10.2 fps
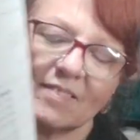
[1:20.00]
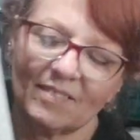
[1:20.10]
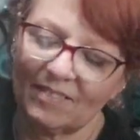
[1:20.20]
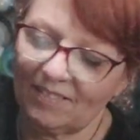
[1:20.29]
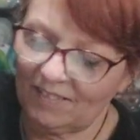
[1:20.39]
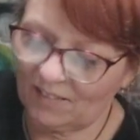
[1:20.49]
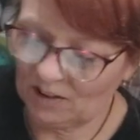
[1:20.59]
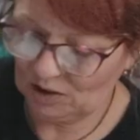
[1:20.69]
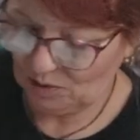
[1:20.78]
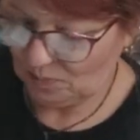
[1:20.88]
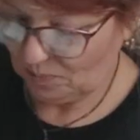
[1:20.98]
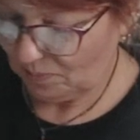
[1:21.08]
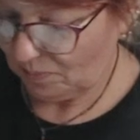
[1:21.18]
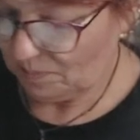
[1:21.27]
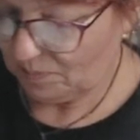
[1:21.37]

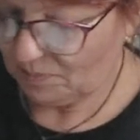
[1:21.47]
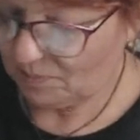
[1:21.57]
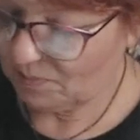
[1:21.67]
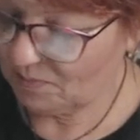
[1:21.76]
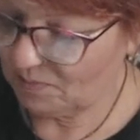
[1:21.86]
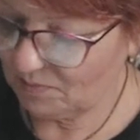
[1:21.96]
(silence)